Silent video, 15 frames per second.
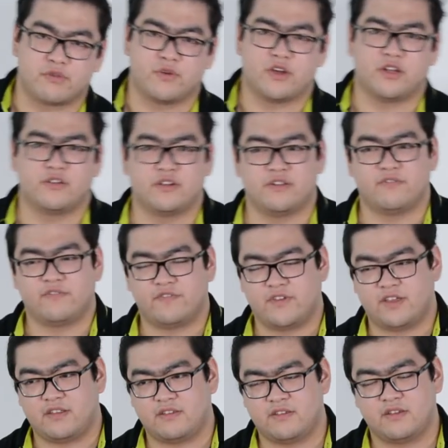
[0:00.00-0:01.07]
three hundred
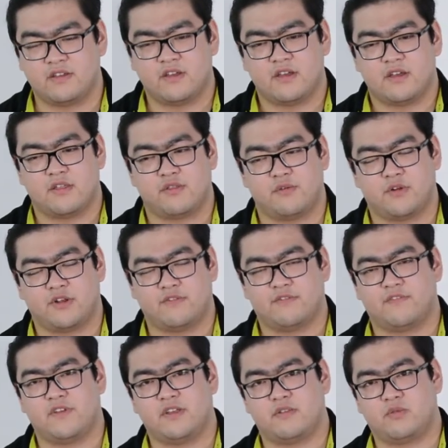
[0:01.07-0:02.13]
feet, three
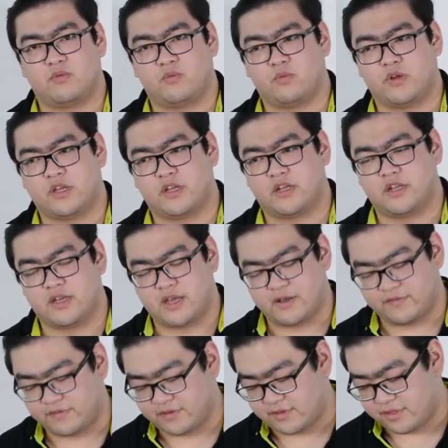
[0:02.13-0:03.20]
hundred feet, we're going to
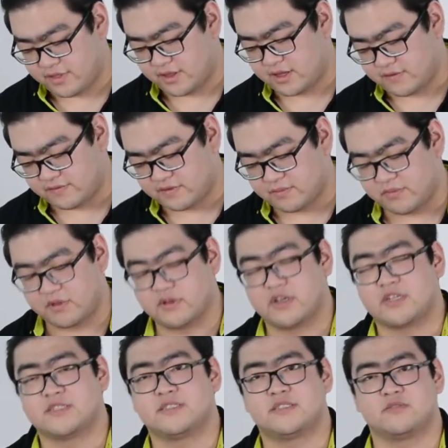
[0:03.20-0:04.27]
have to think of something
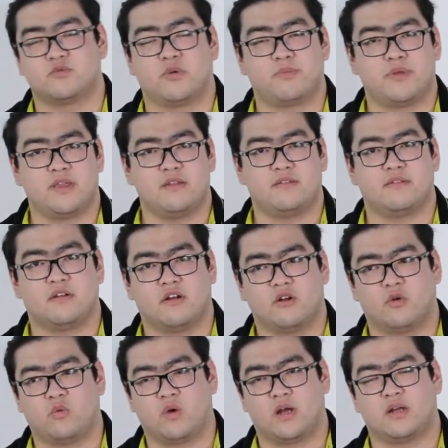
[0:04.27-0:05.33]
to repeat
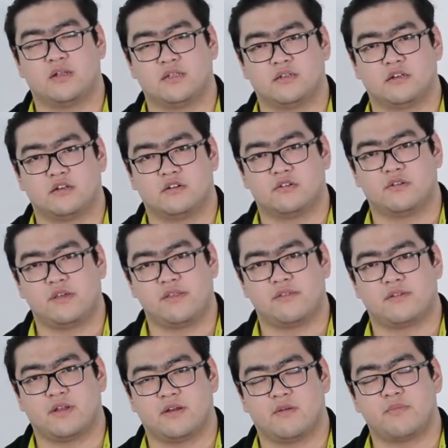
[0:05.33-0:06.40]
our wire, our
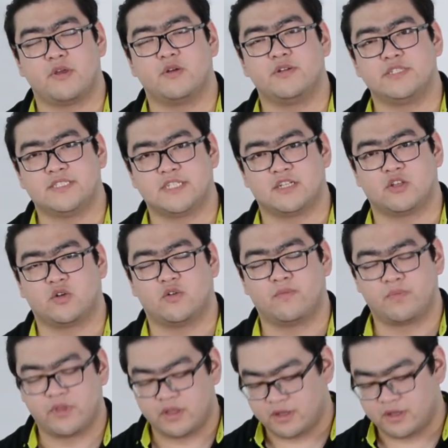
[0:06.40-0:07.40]
Ethernet, our P O E signal.